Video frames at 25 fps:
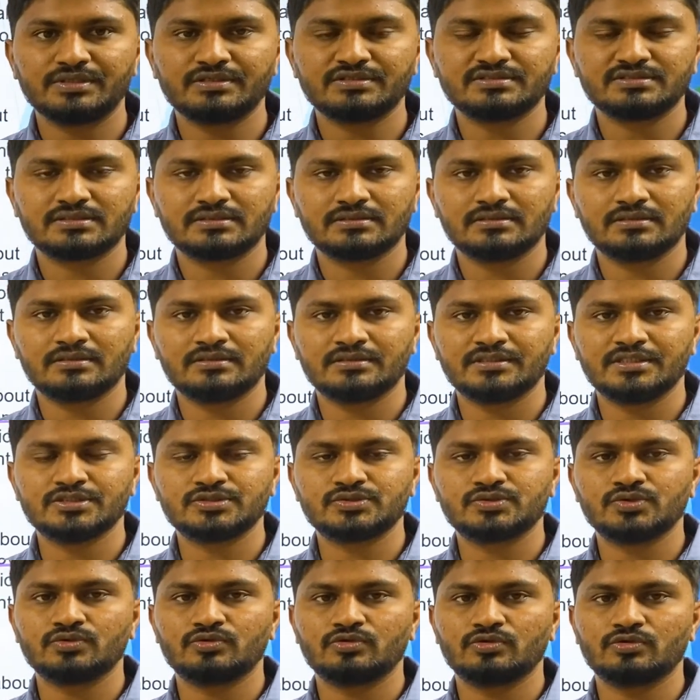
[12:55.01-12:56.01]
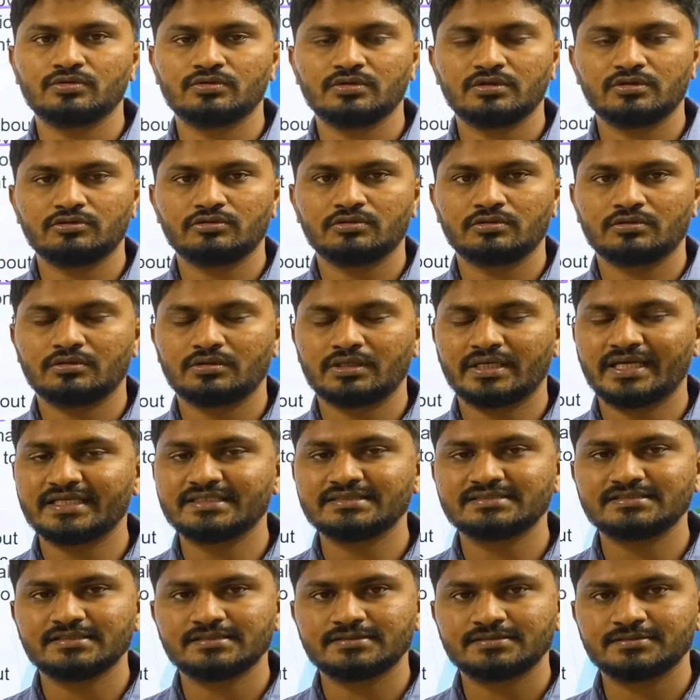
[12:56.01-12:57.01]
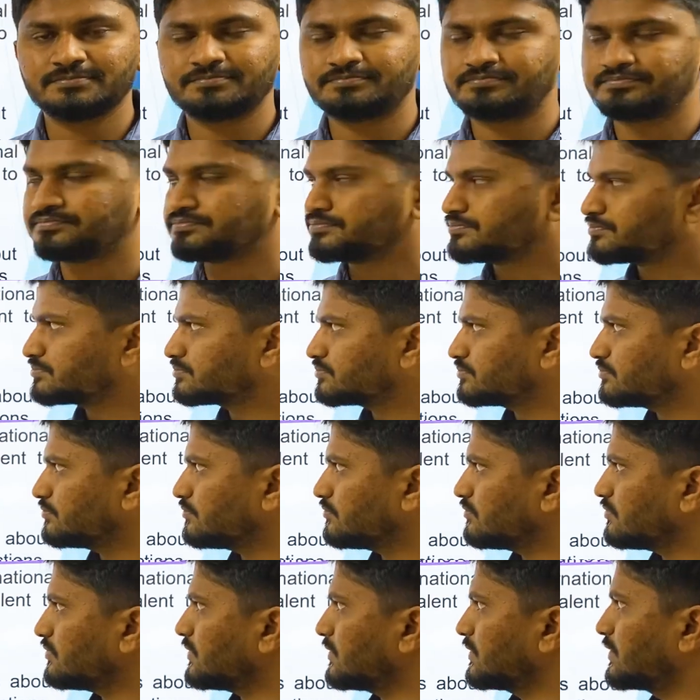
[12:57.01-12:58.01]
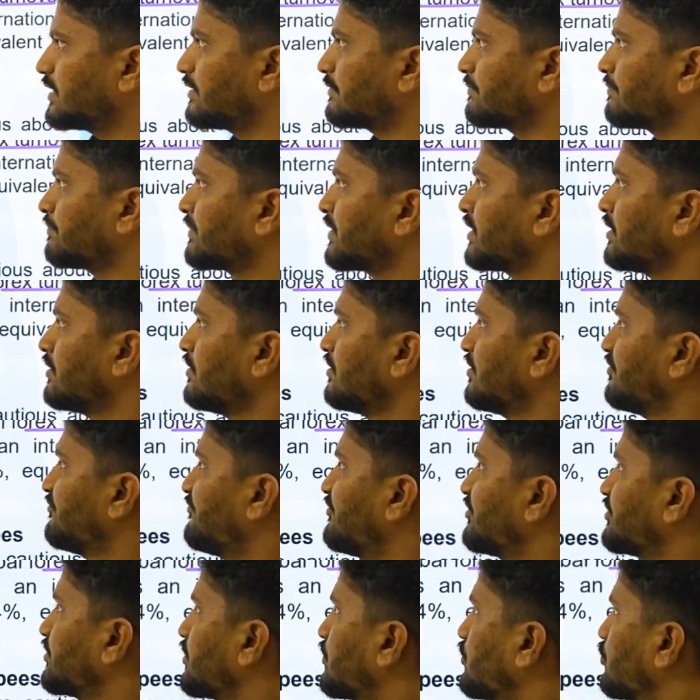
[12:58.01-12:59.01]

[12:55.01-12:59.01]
these two currencies. Then, for the